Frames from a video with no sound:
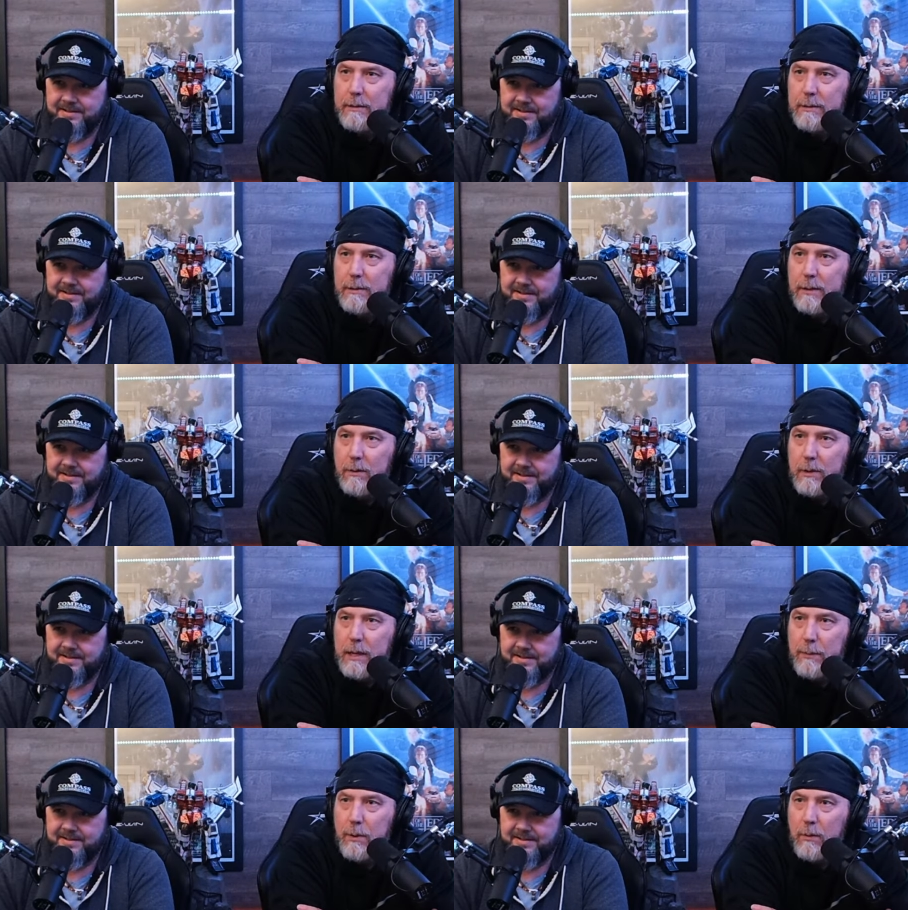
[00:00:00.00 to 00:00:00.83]
Speaker 1: So it'll
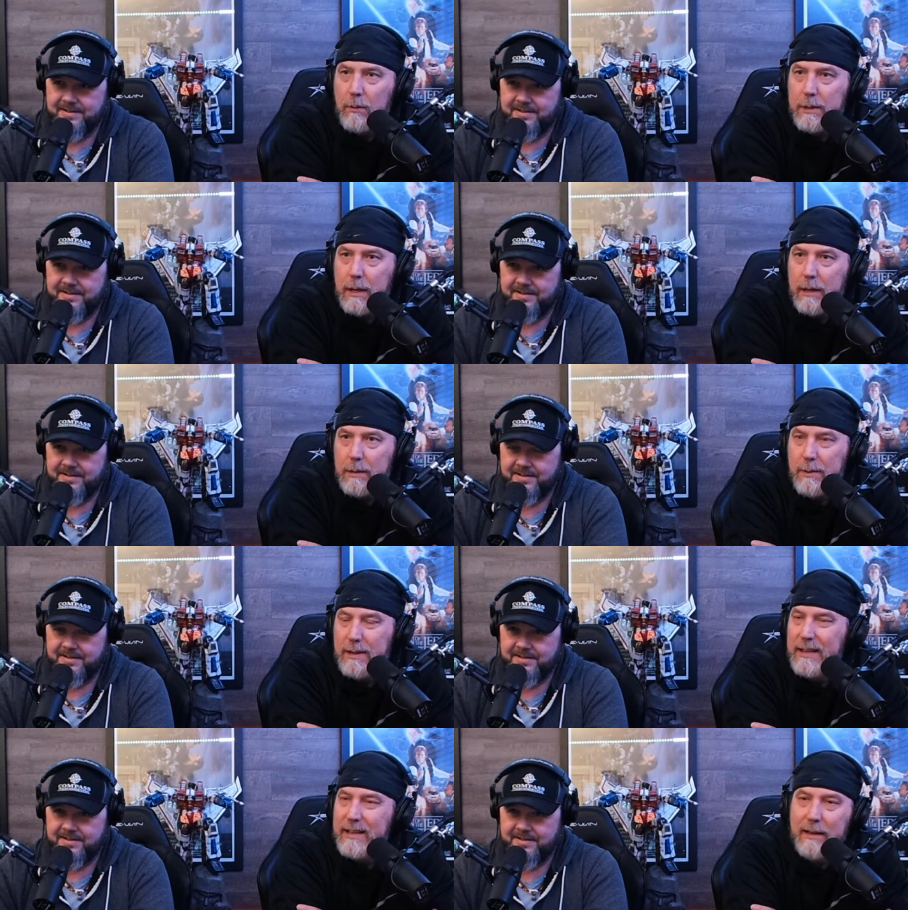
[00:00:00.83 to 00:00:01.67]
keep on changing. But
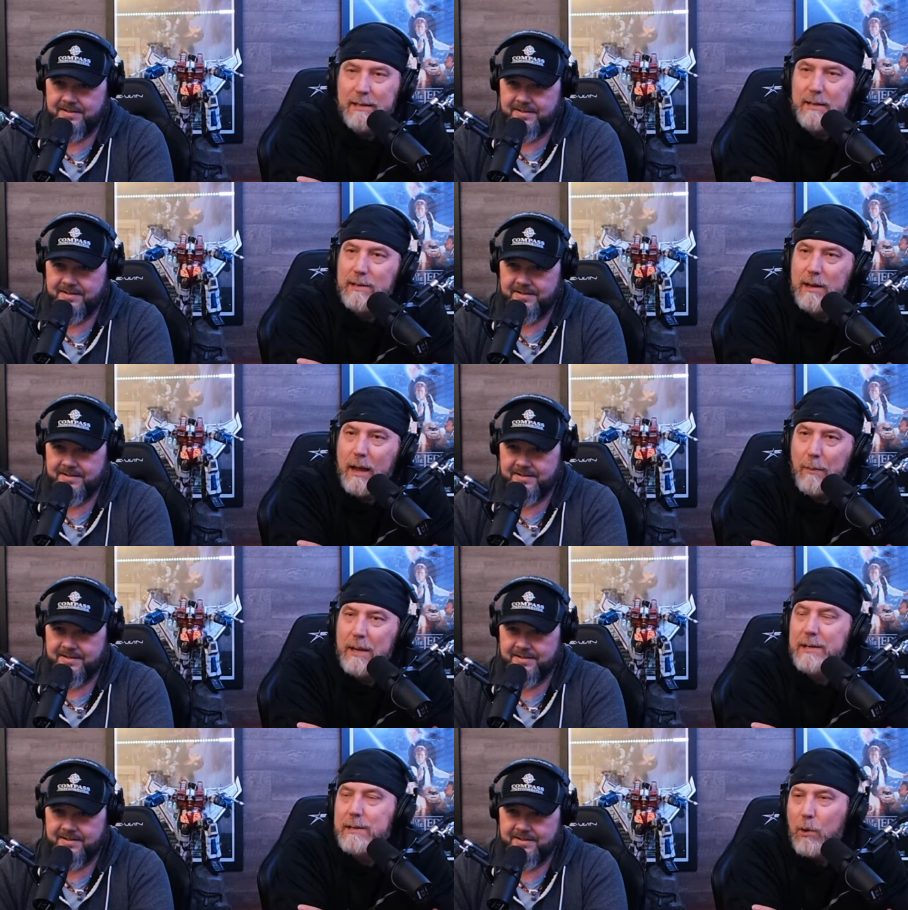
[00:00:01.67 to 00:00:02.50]
this is not. I mean,
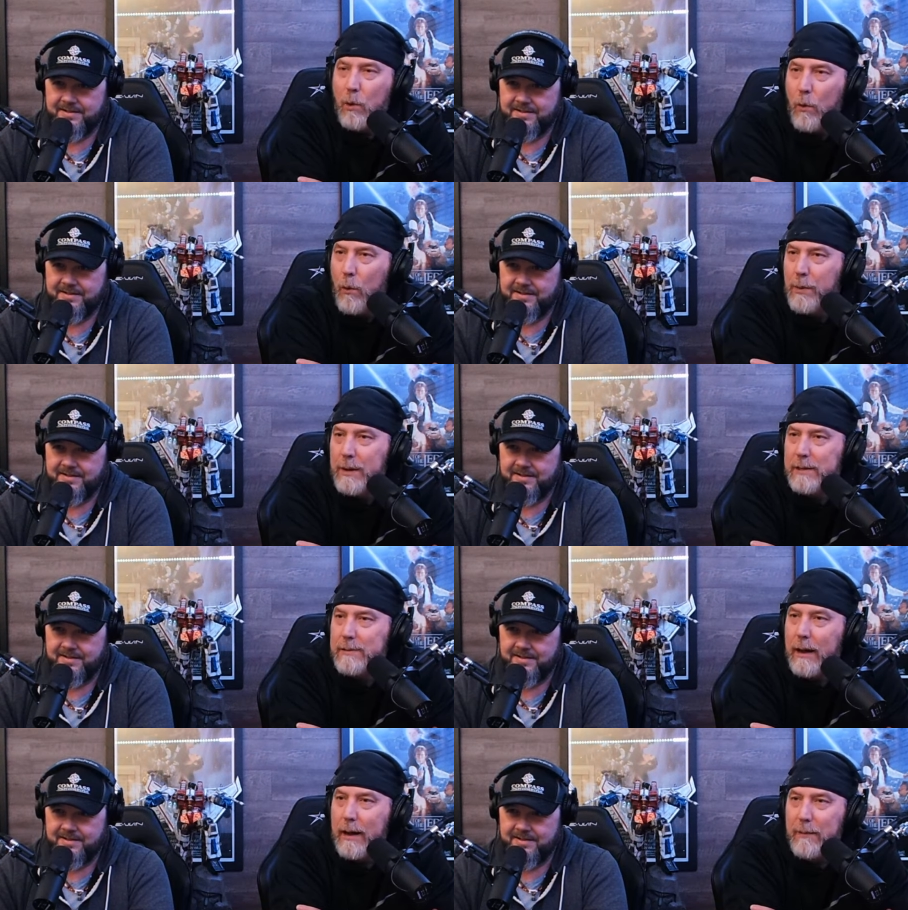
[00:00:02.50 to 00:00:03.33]
it's cool, but it's
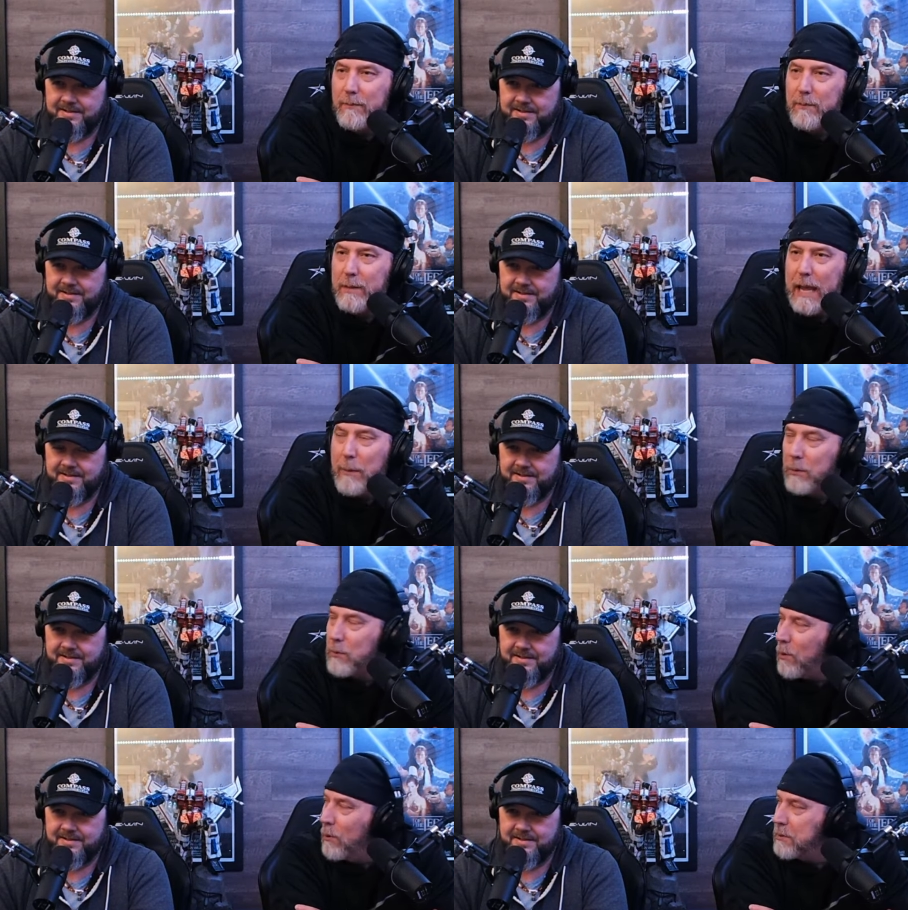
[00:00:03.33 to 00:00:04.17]
not Game of
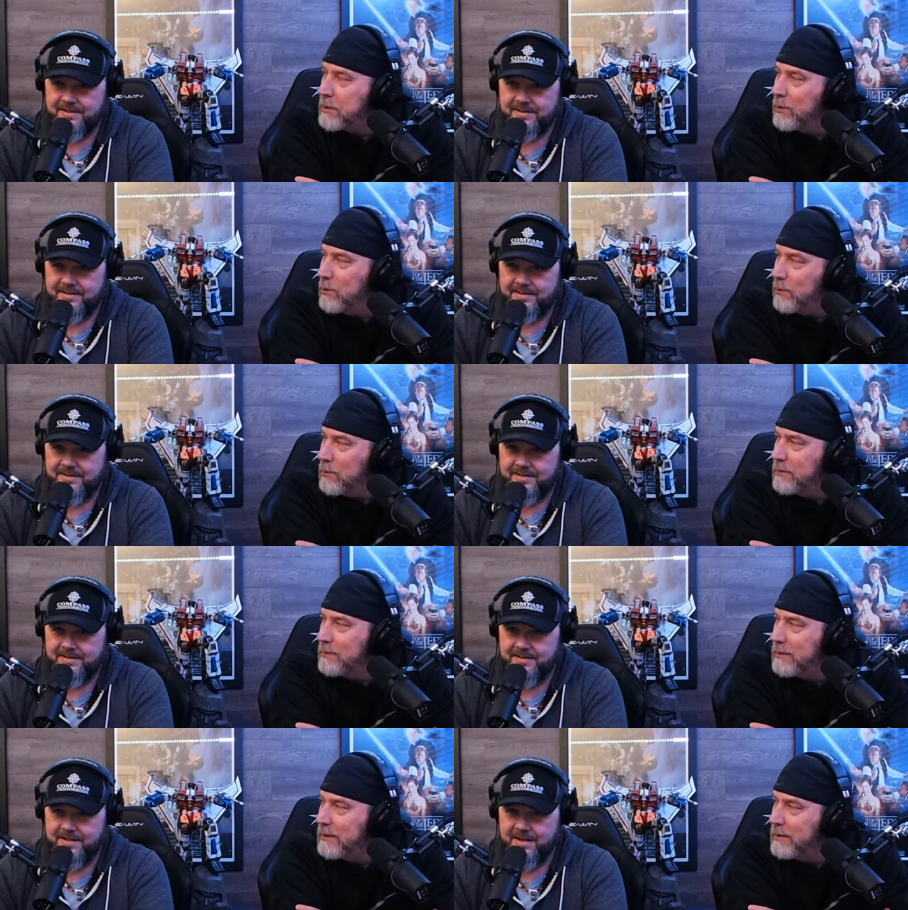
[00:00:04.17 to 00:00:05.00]
Thrones
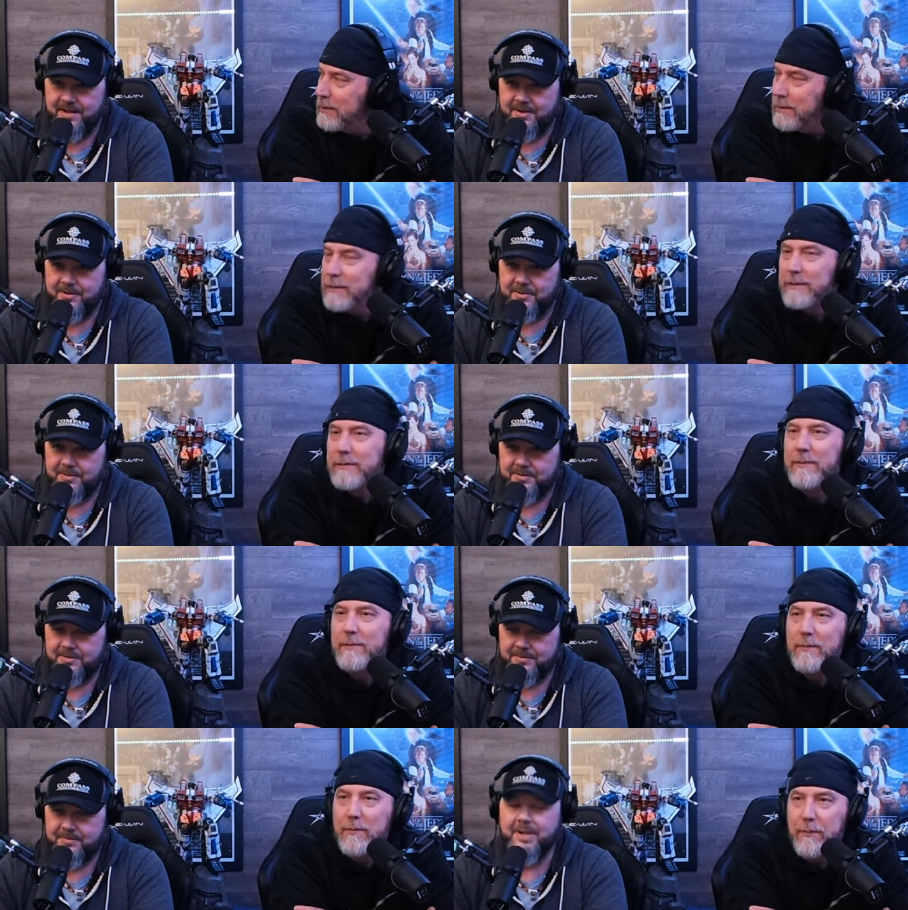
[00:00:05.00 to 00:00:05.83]
Speaker 2: cool. No,
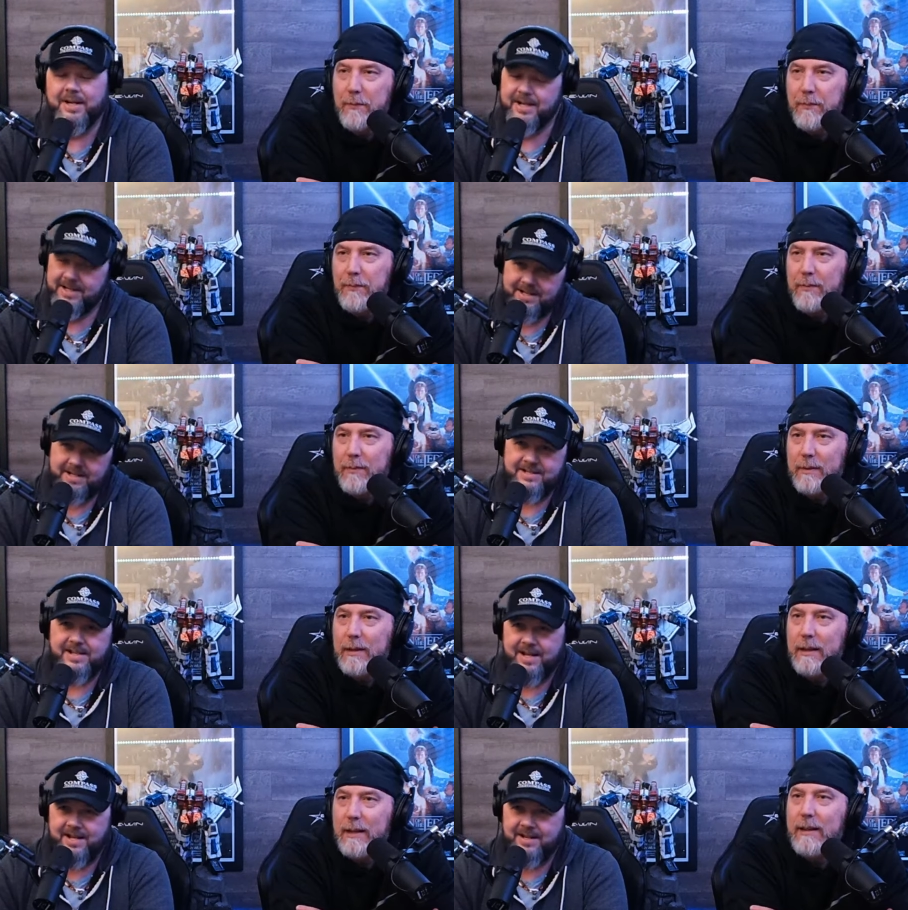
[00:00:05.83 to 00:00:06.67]
but it is.
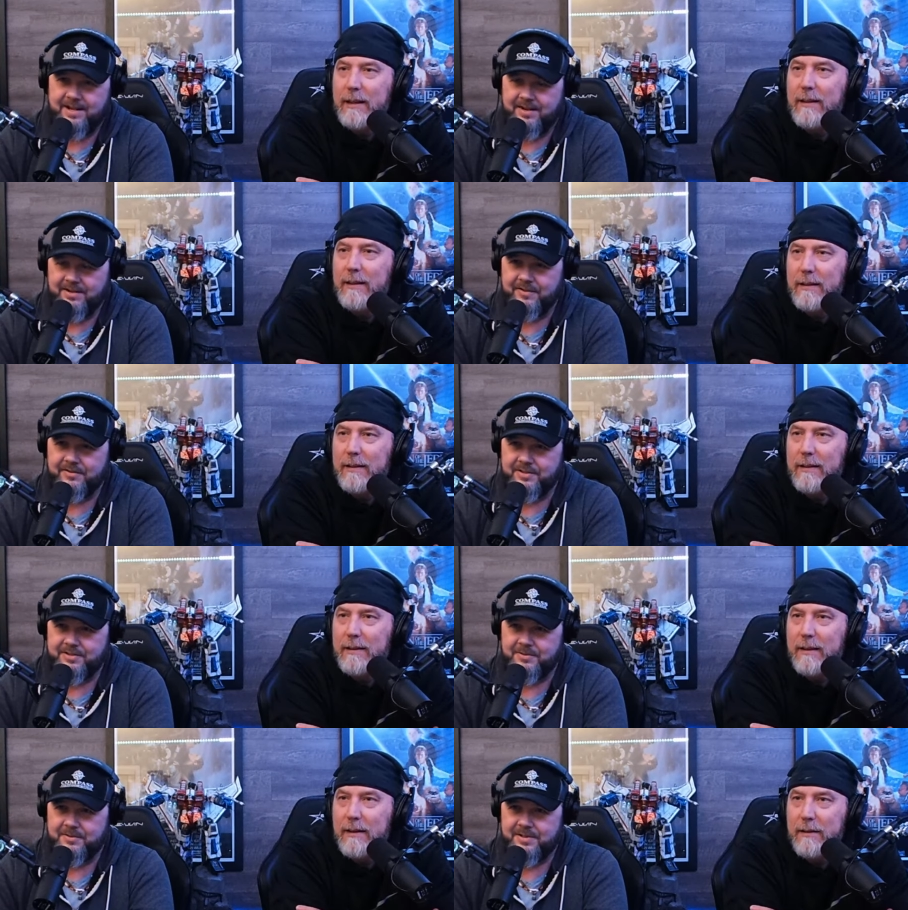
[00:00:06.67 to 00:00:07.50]
I, I'll give it
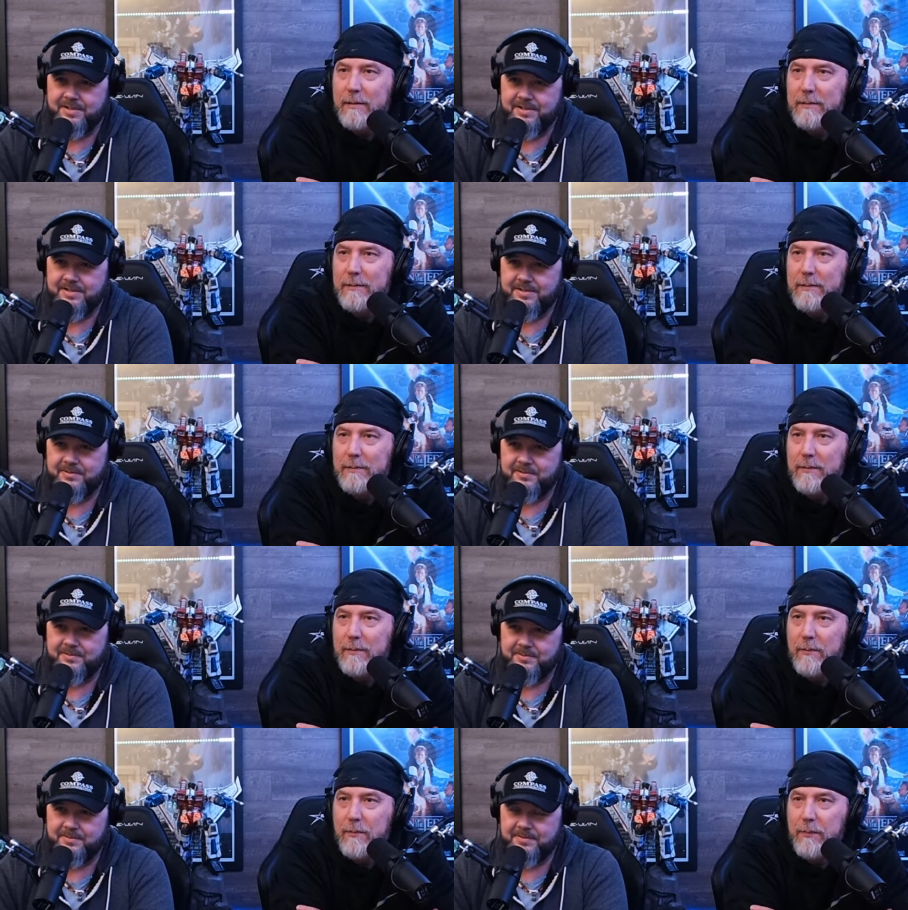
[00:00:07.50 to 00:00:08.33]
to yeah. it. It's
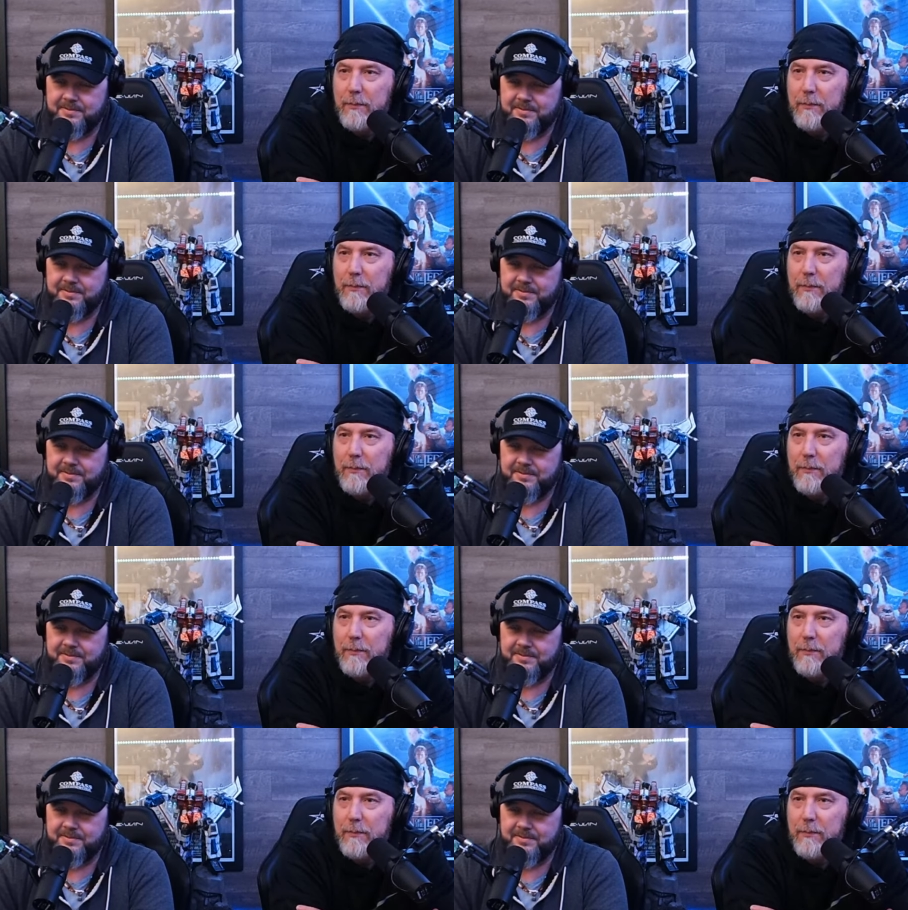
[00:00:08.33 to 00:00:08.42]
cool.